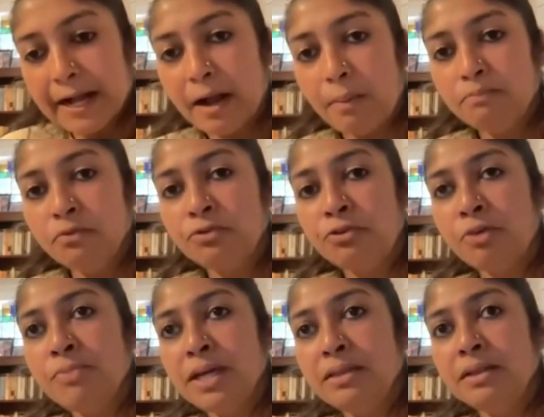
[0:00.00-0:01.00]

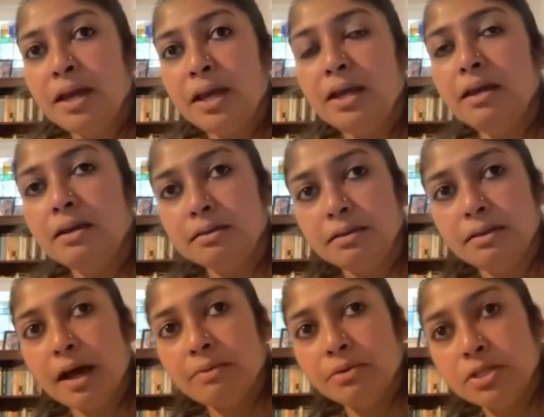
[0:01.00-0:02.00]
For me,
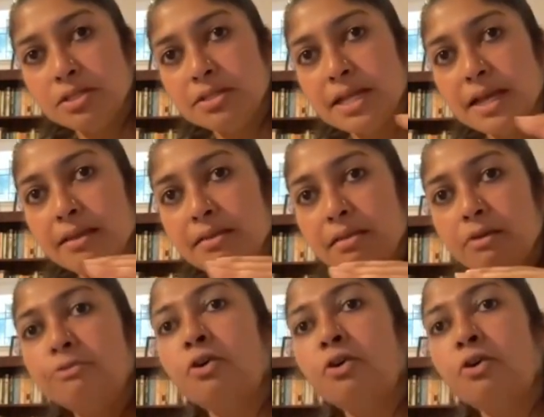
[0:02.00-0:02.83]
I would say